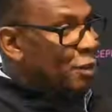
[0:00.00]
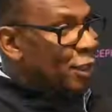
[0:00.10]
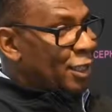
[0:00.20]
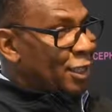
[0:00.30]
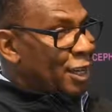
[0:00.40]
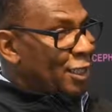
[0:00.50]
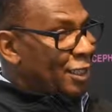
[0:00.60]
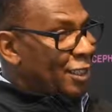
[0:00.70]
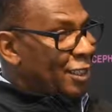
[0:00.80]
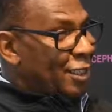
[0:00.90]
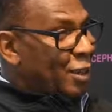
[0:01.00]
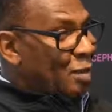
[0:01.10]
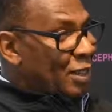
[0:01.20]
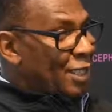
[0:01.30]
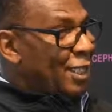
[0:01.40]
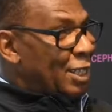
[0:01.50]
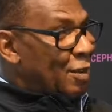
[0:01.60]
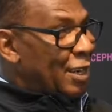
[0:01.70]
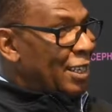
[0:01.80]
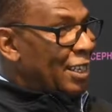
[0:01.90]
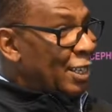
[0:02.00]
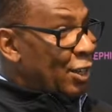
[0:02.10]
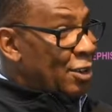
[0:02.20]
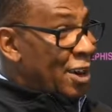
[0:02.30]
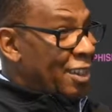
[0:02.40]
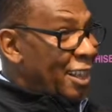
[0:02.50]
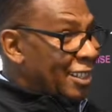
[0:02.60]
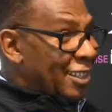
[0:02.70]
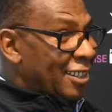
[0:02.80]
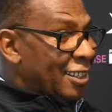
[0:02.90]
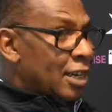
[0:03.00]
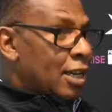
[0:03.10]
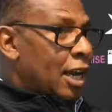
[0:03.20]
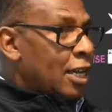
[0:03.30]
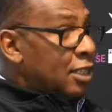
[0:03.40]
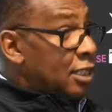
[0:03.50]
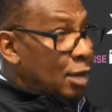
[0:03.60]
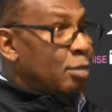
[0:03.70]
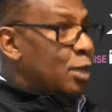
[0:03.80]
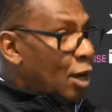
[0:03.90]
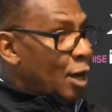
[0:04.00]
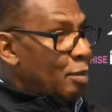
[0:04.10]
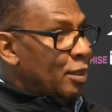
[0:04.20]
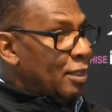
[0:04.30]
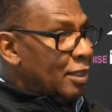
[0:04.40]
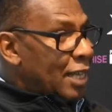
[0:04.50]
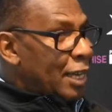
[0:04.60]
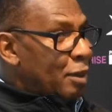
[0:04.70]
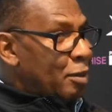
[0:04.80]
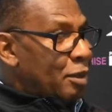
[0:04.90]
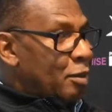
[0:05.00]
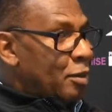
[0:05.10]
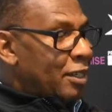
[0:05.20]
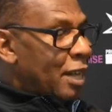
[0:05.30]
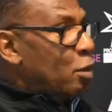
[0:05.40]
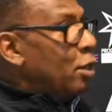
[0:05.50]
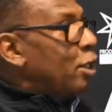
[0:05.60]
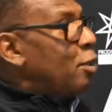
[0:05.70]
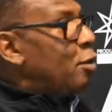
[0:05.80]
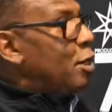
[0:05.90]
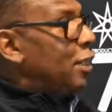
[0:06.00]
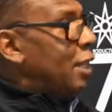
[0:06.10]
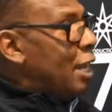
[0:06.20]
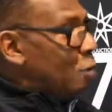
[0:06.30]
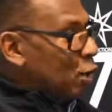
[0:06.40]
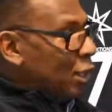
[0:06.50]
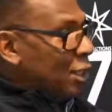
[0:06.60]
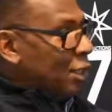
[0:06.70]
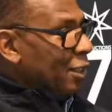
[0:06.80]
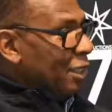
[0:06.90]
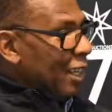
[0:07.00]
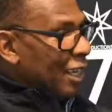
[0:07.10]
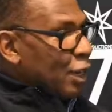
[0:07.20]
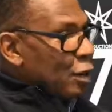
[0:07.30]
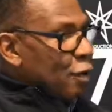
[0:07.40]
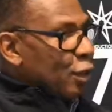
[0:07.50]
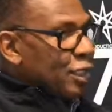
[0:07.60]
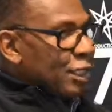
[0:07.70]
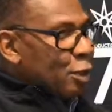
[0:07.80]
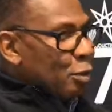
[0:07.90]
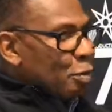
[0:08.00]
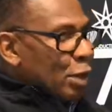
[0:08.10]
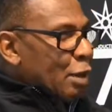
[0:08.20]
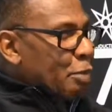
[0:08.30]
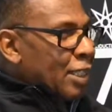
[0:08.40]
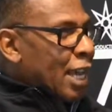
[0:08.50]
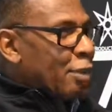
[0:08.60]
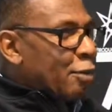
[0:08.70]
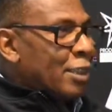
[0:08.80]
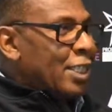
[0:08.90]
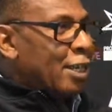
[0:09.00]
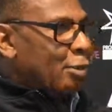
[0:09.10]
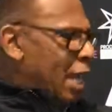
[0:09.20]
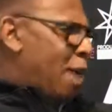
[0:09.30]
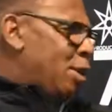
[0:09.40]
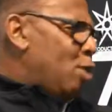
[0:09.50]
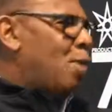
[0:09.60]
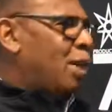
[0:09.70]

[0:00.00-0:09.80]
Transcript: a son, you've got a business to run, you've got your ethics. And sometimes they want to do things that they want to do that you've got to still bring them together and challenge. Yeah, but you're my